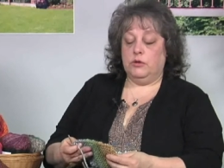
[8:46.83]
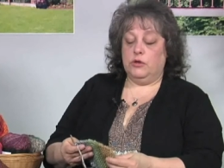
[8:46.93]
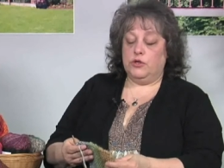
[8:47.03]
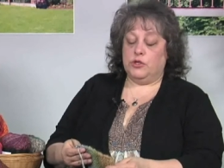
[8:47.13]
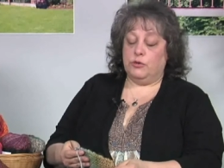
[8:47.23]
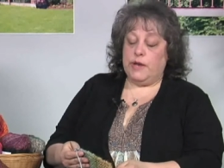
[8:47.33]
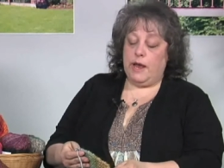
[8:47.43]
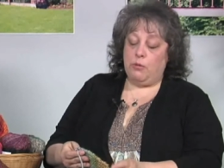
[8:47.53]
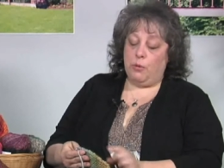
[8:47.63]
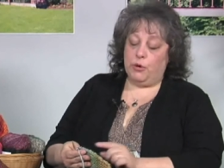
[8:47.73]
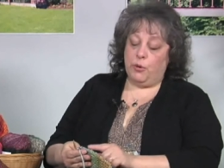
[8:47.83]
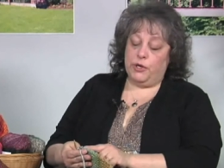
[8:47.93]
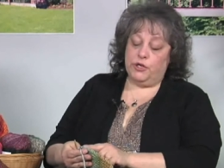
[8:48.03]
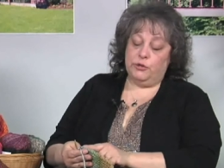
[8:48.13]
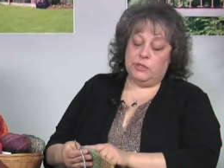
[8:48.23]
So now what we're
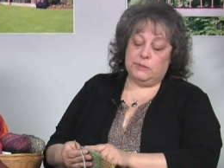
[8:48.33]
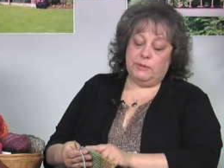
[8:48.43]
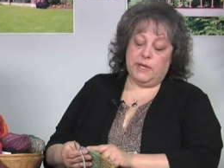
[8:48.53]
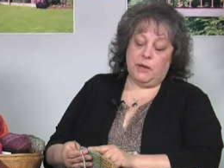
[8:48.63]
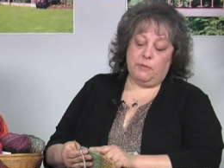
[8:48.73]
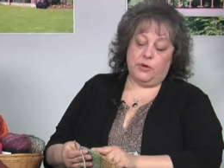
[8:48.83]
going to do is pick up our